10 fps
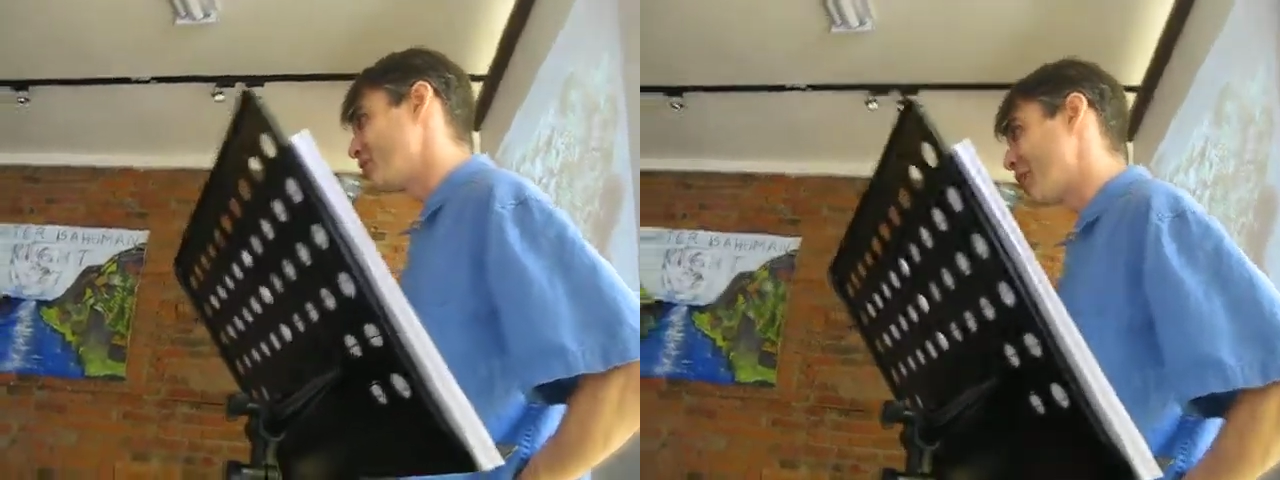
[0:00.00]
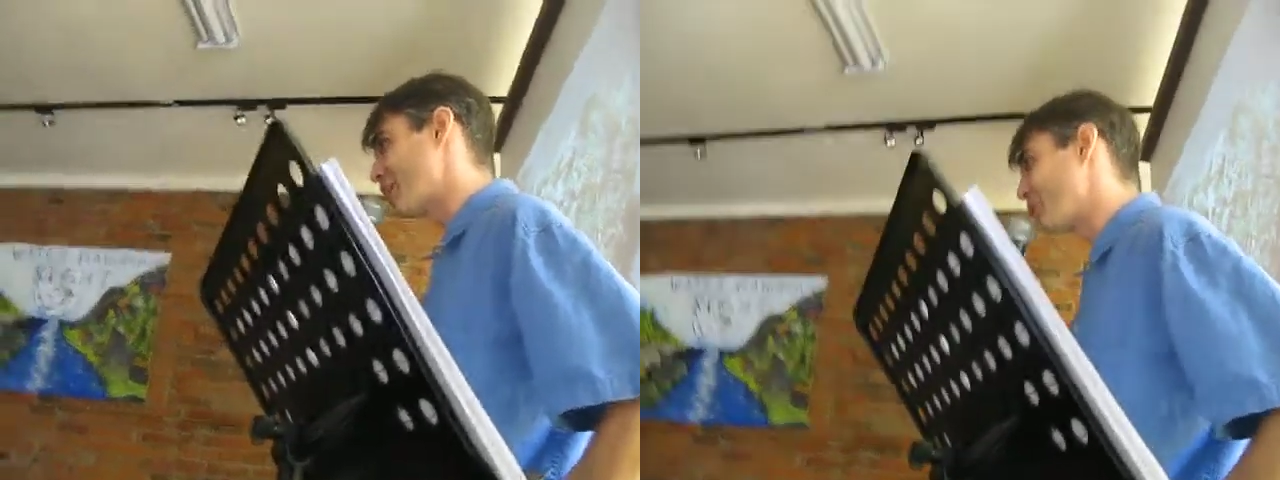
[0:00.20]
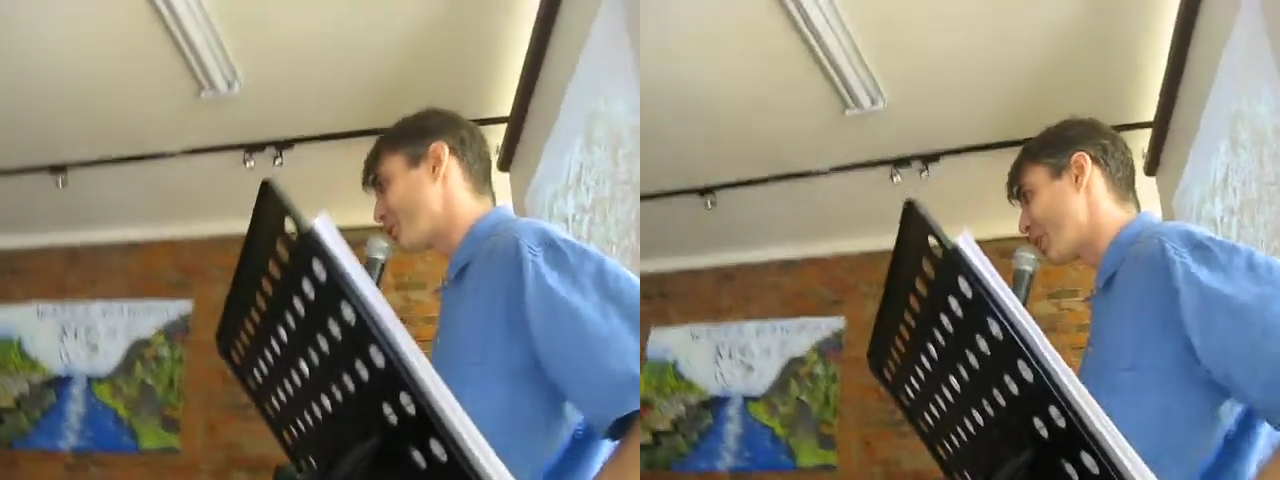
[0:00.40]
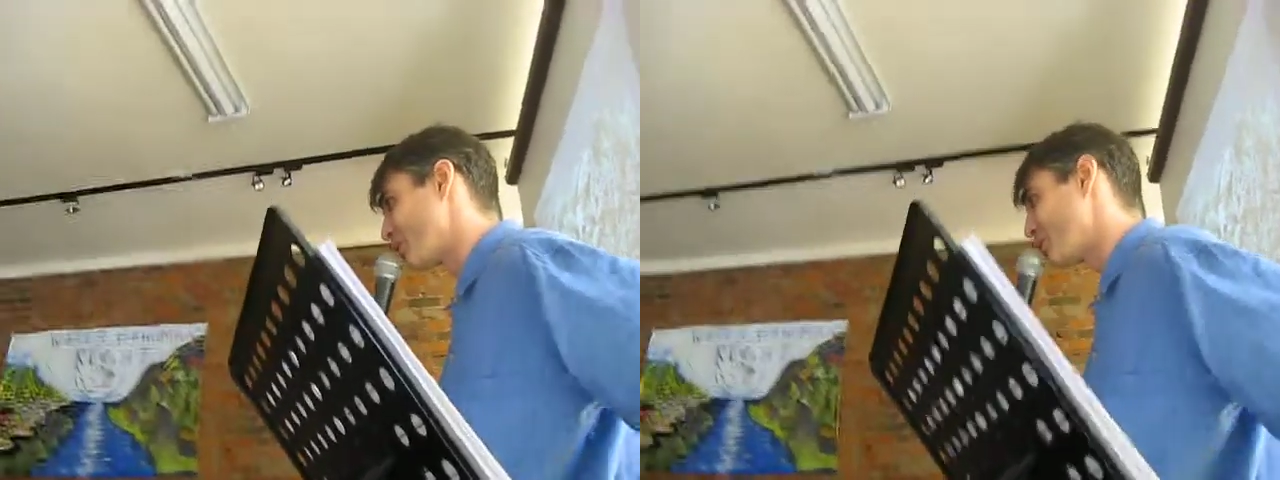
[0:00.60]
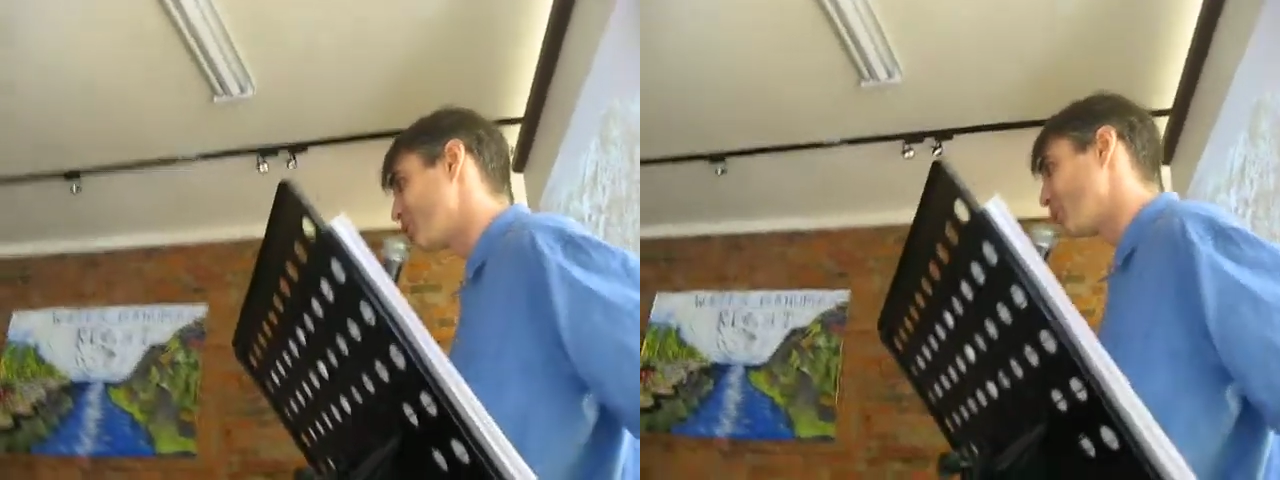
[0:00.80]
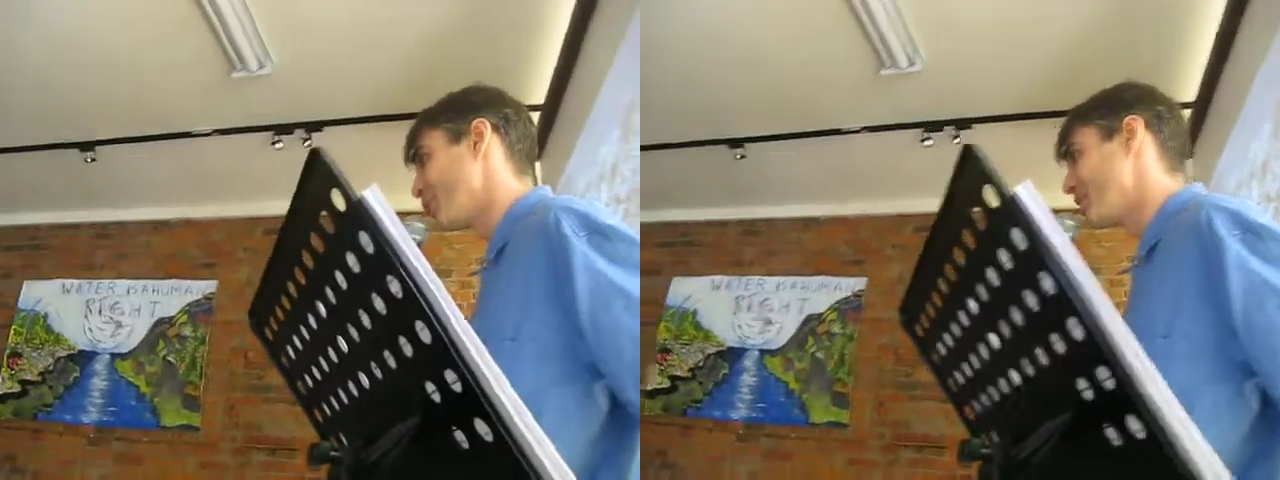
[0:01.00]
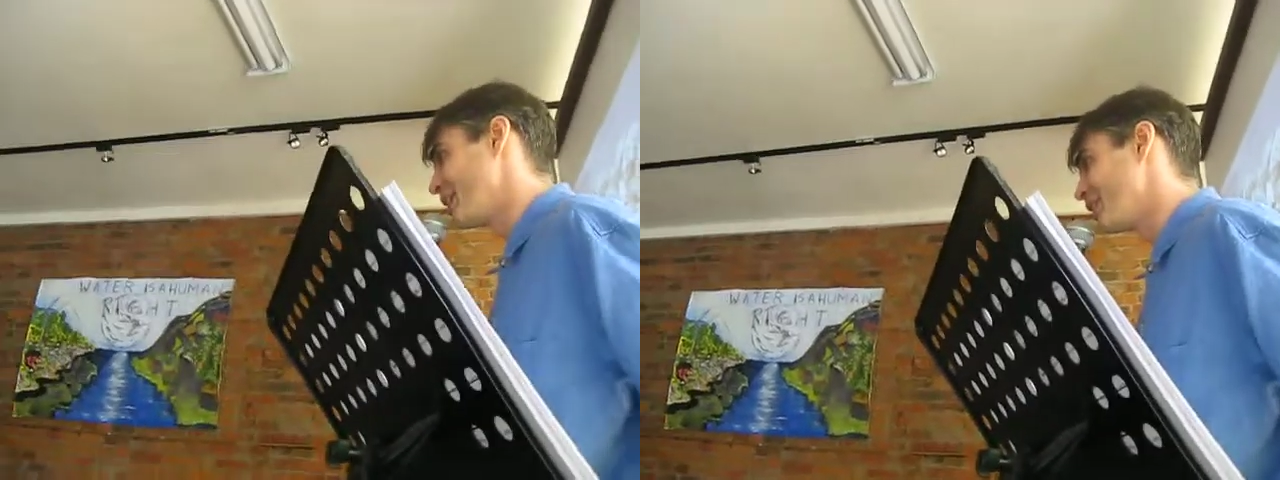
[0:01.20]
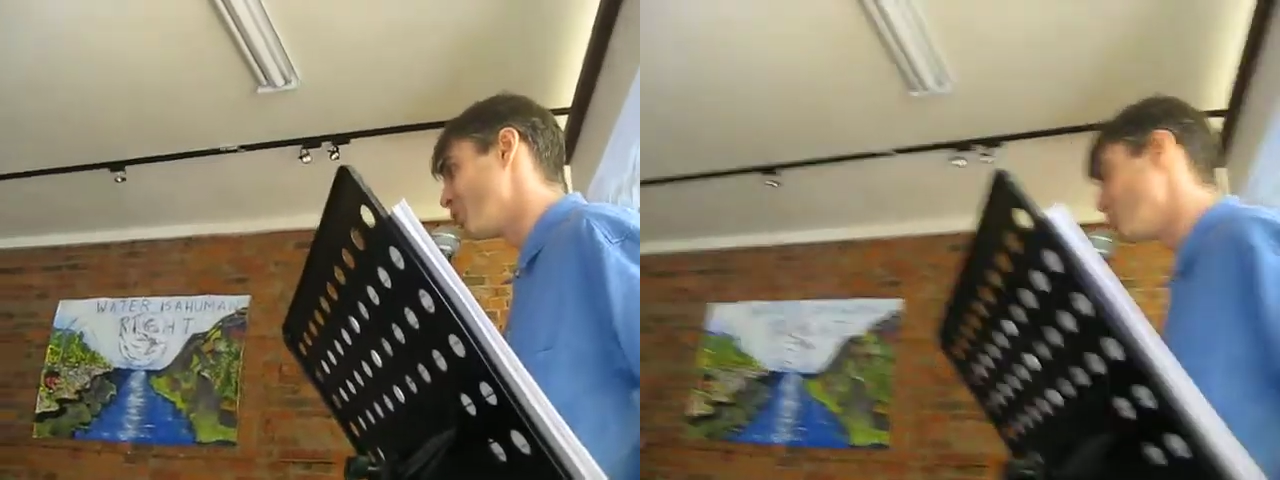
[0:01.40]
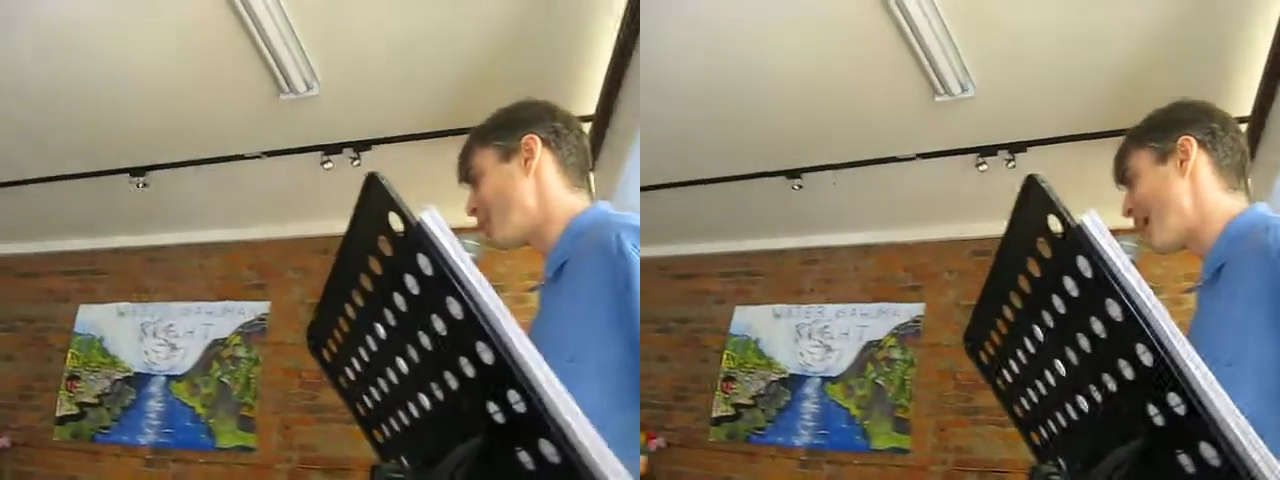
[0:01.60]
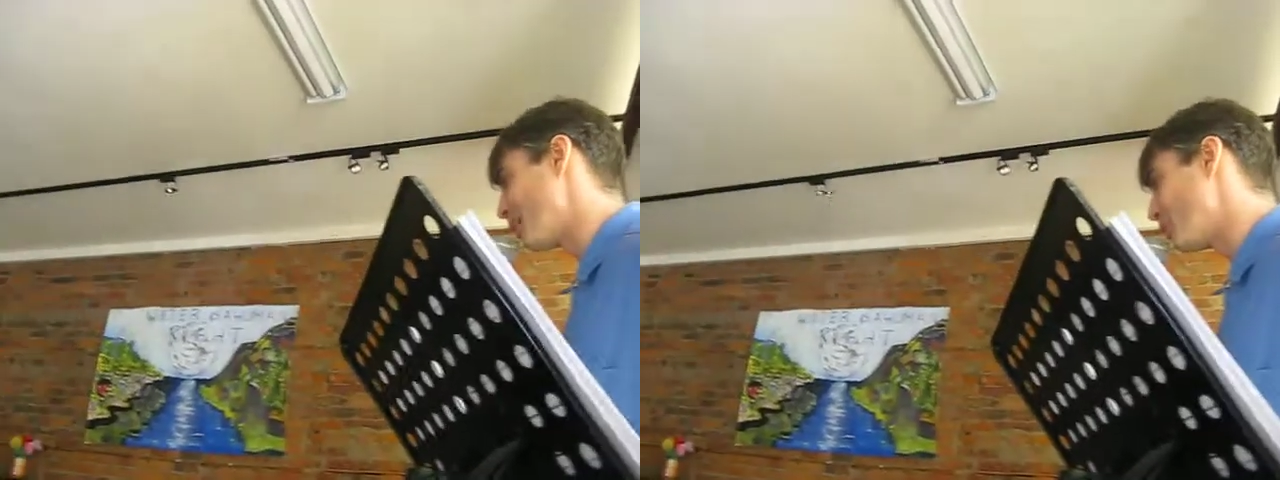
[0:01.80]
check that story and go
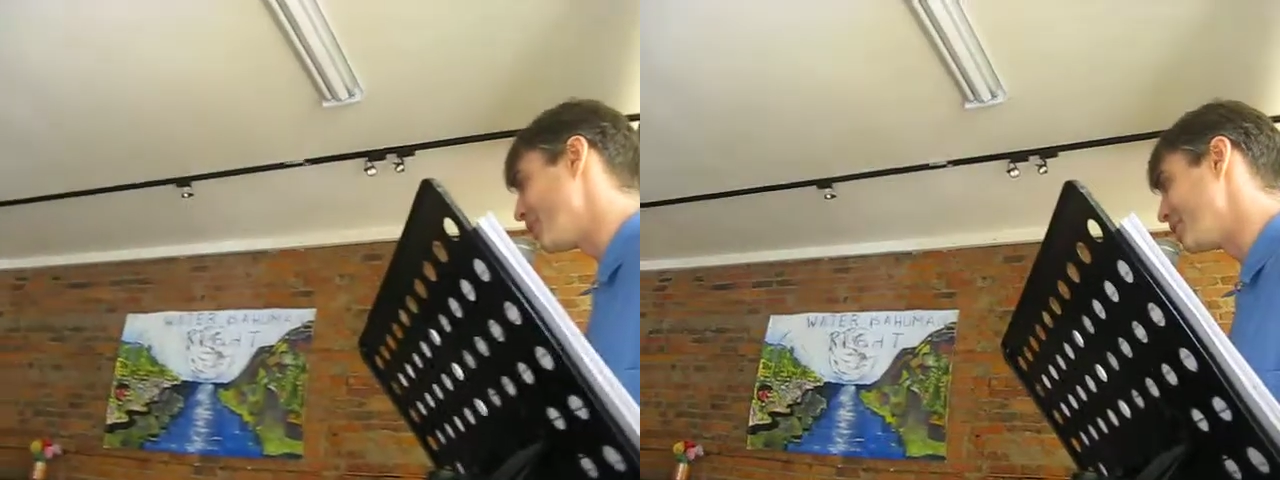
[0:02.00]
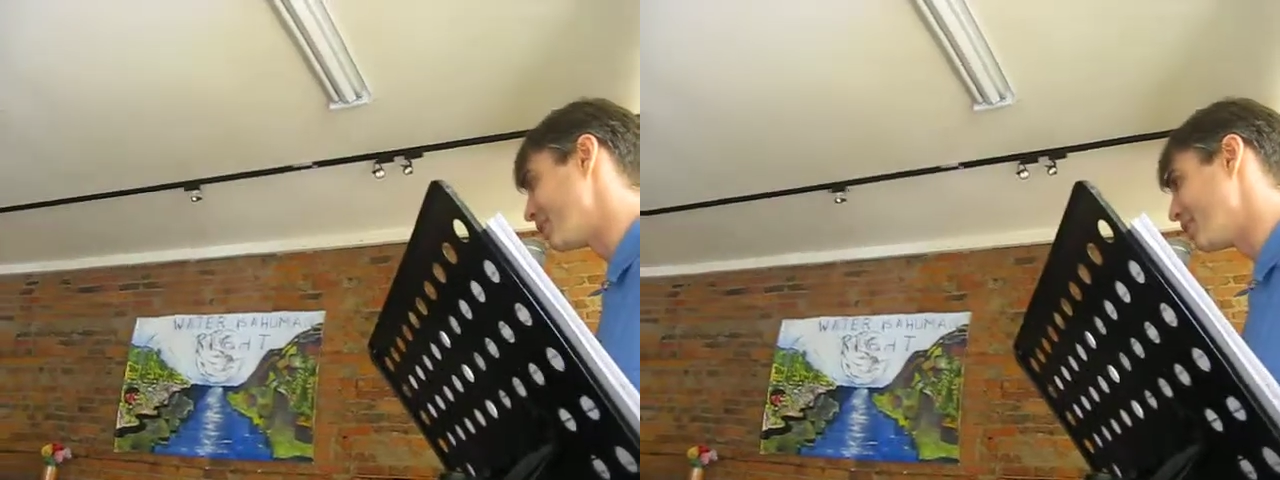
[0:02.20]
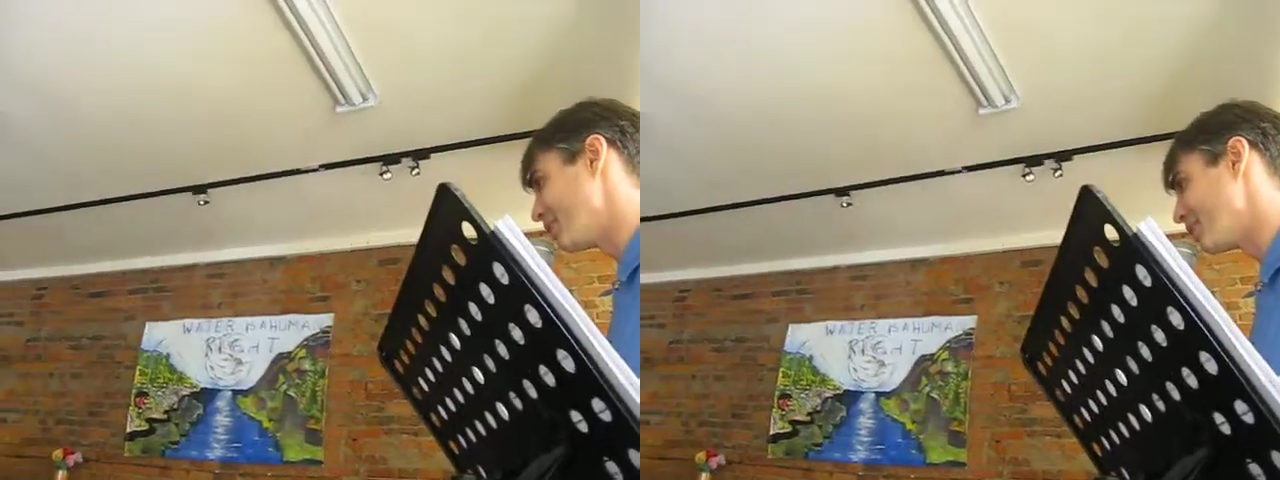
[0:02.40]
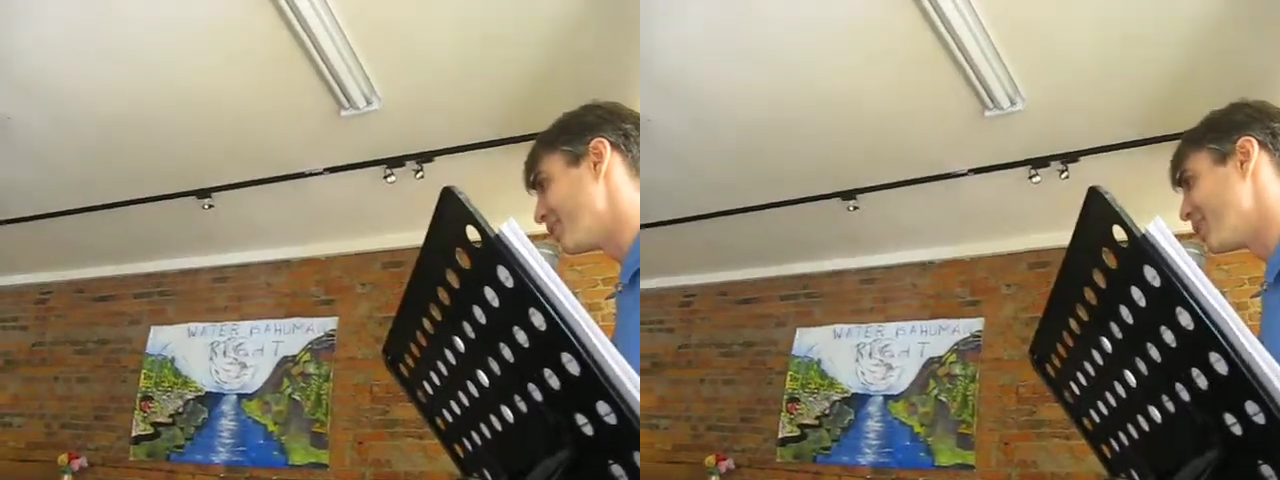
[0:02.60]
back weeks later.